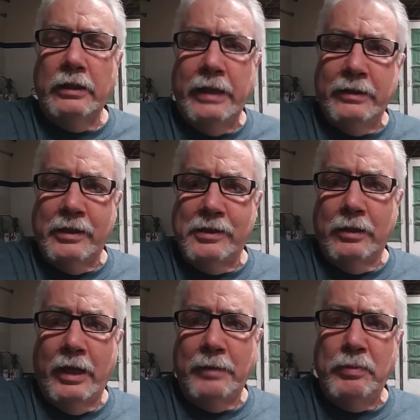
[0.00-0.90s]
that doesn't
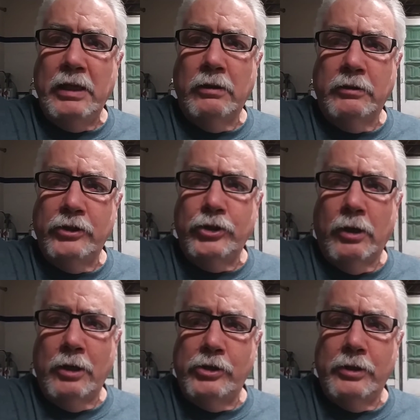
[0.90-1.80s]
like being on the
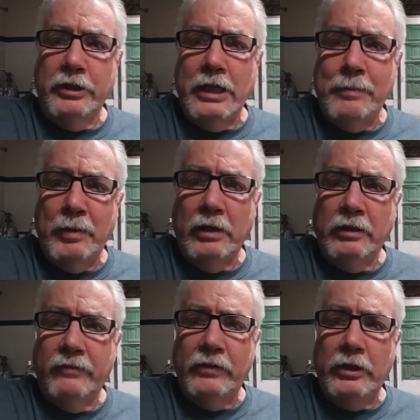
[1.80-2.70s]
charger and keeping
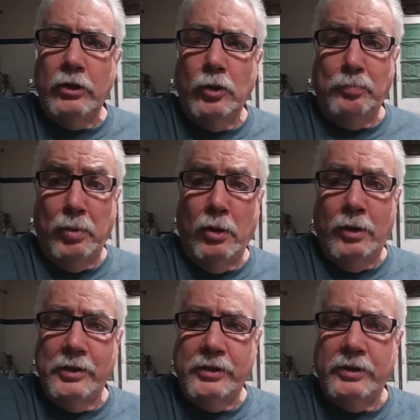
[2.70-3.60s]
the video
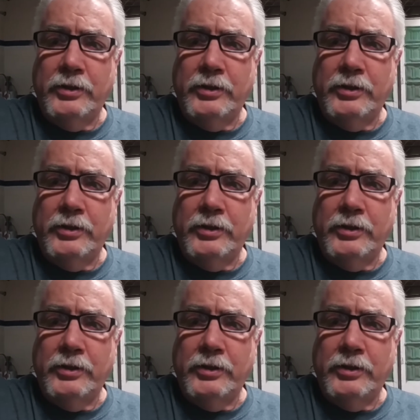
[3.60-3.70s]
paused.